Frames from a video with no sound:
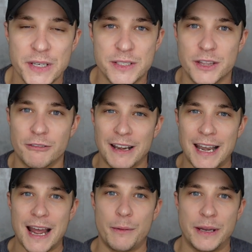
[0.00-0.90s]
So they're
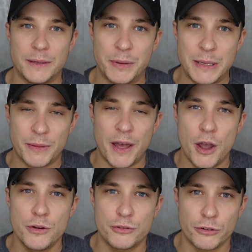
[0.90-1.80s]
allowing people that
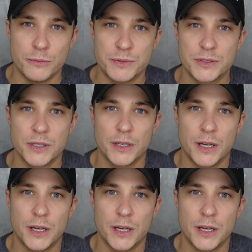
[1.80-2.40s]
own groups